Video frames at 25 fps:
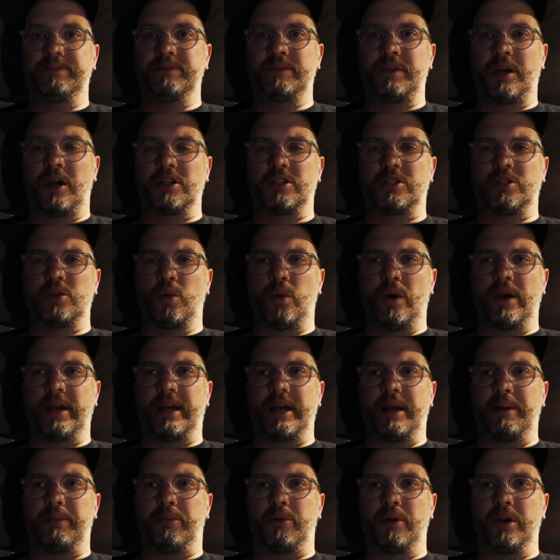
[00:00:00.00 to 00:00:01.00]
I still wake
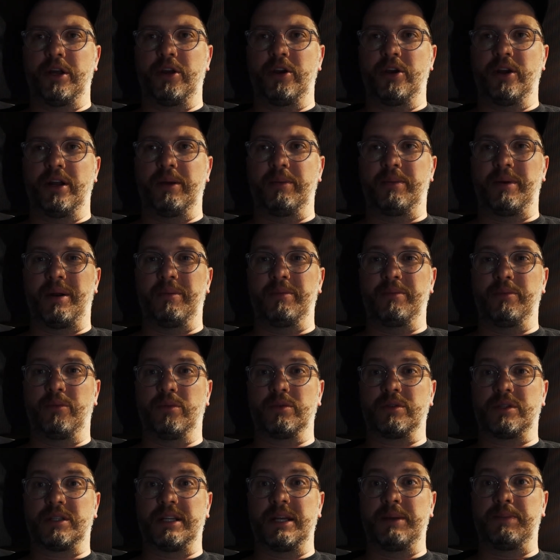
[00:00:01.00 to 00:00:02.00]
up pretty early, but I'm
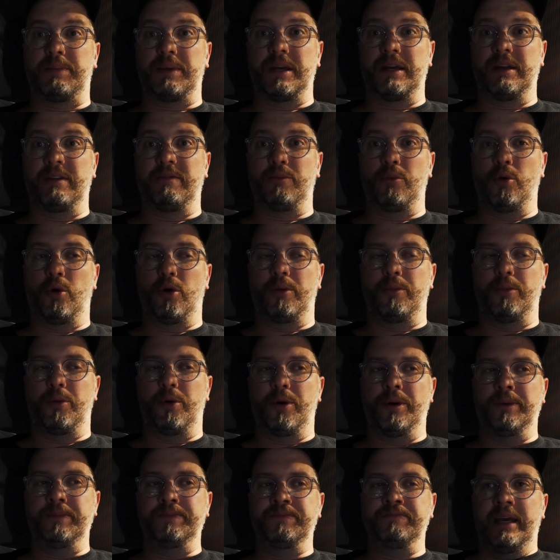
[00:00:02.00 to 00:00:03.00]
sleeping in more and
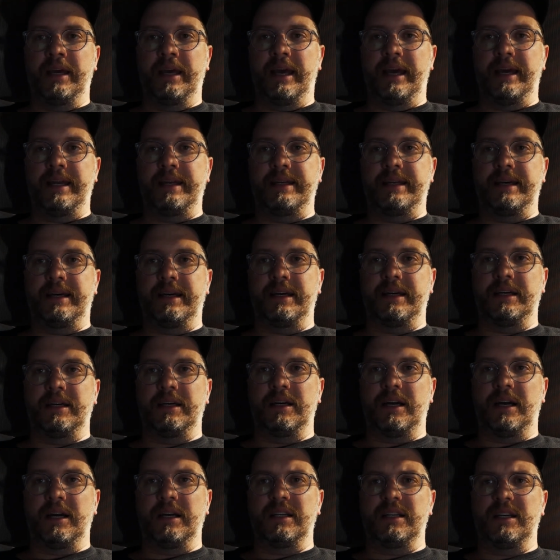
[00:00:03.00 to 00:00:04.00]
more. And
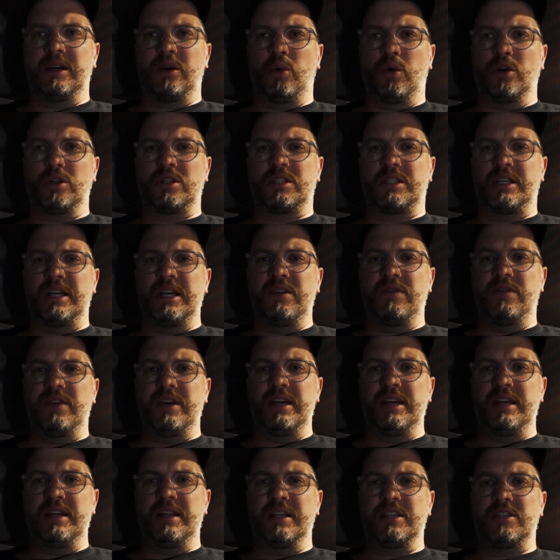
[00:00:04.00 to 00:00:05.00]
I watch
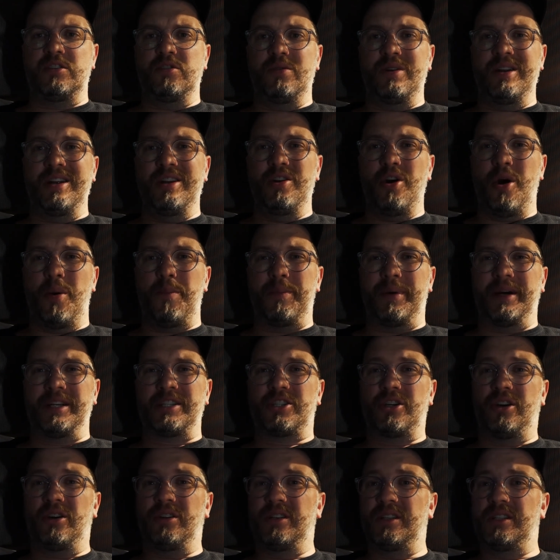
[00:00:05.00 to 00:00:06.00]
TV. There's really not
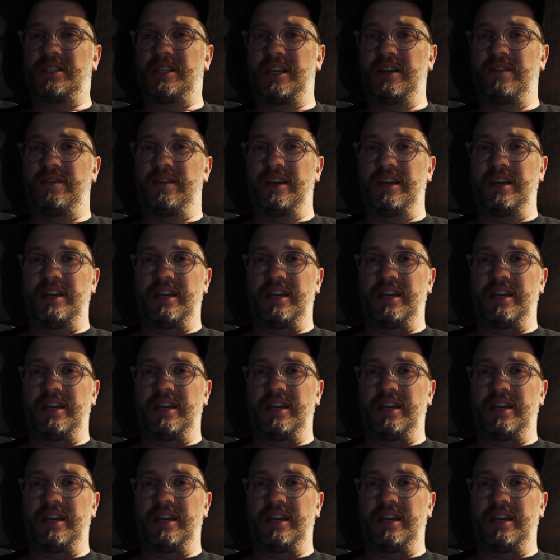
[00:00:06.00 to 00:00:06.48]
much on the TV